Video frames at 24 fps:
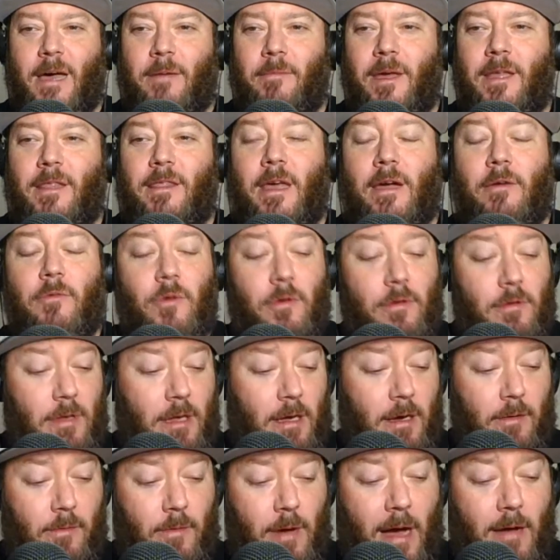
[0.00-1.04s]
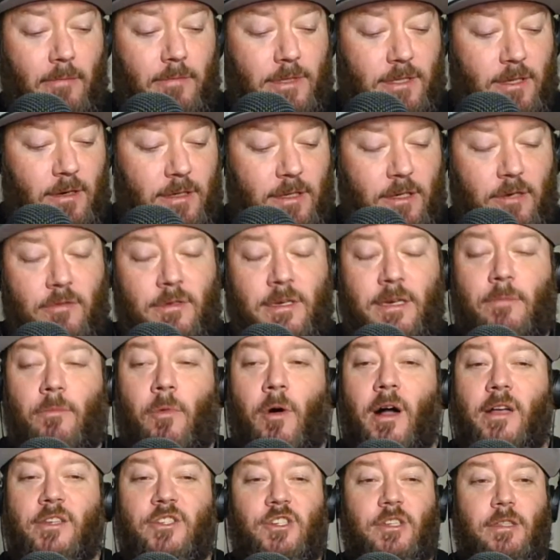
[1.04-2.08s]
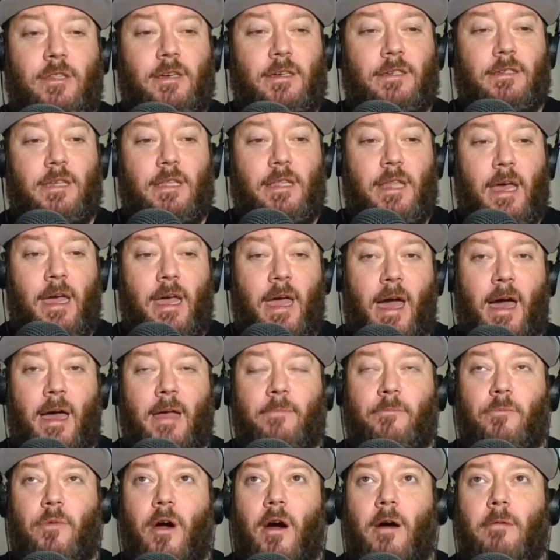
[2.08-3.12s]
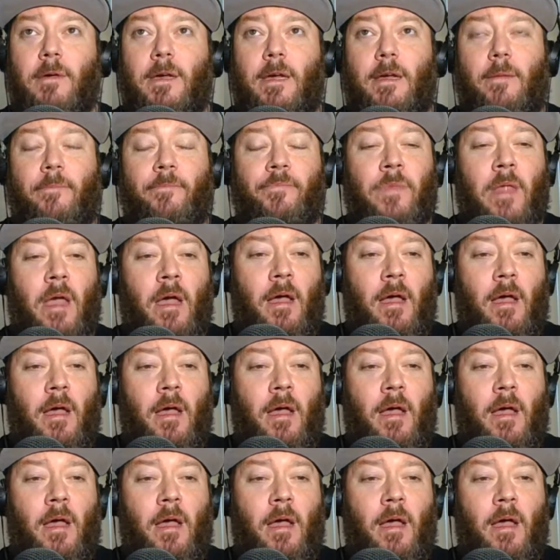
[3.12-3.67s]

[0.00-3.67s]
I mean, I was on YouTube watching this, and they had probably